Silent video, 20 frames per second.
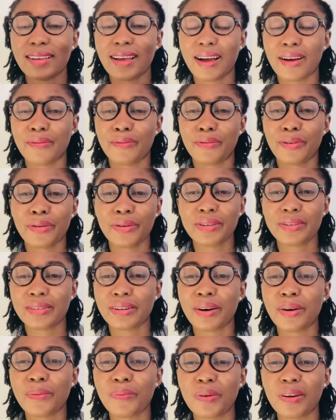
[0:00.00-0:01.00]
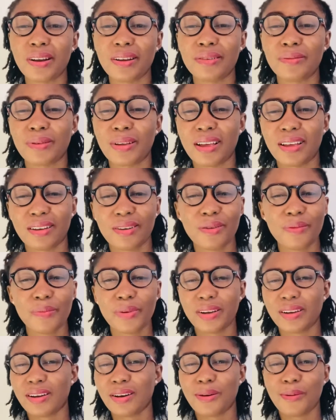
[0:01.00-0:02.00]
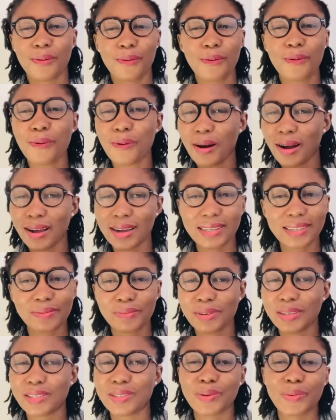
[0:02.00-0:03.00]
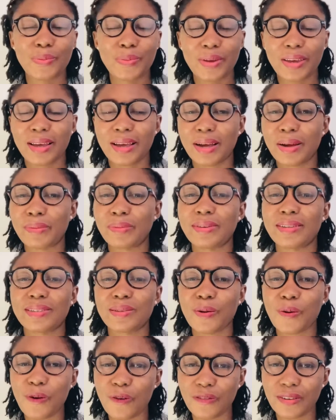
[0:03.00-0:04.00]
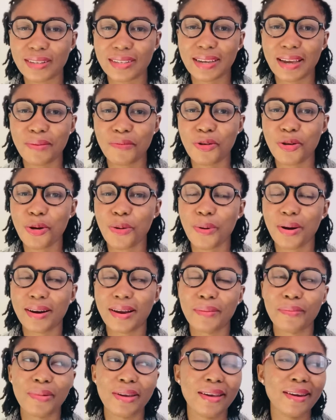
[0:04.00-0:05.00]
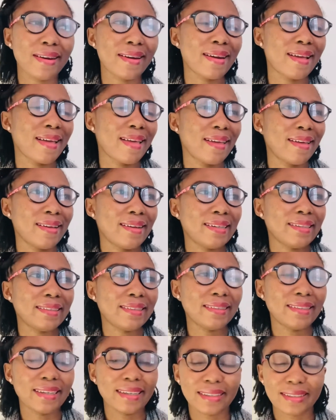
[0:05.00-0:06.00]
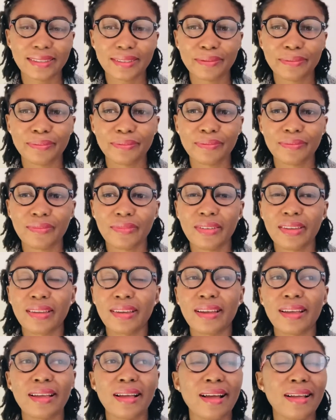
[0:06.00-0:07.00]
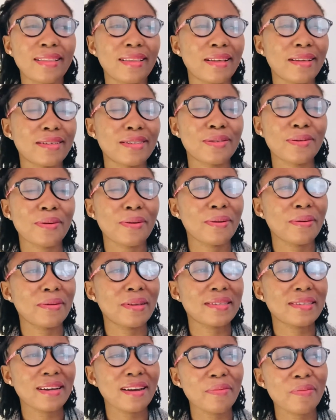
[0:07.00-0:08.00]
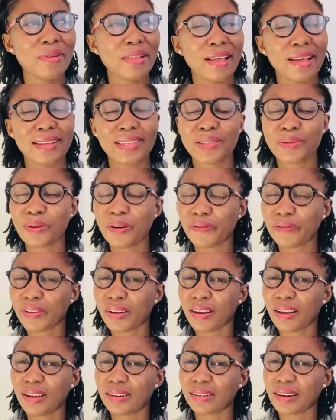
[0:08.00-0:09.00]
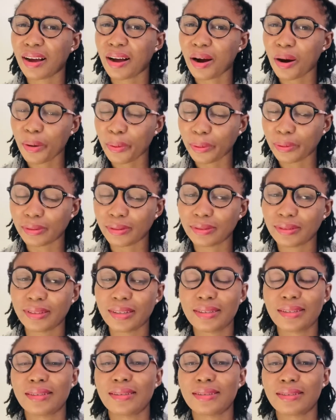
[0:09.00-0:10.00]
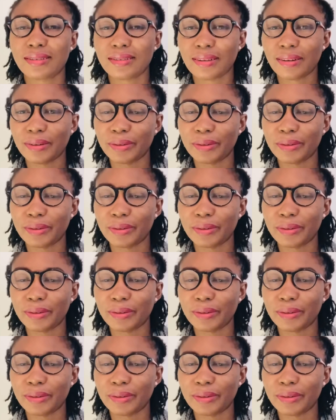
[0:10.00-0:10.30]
are very terrible. And you're like, oh my God, who asked me to pick up this overtime? You know what I mean? Yes. So they started me like $12 an hour. This is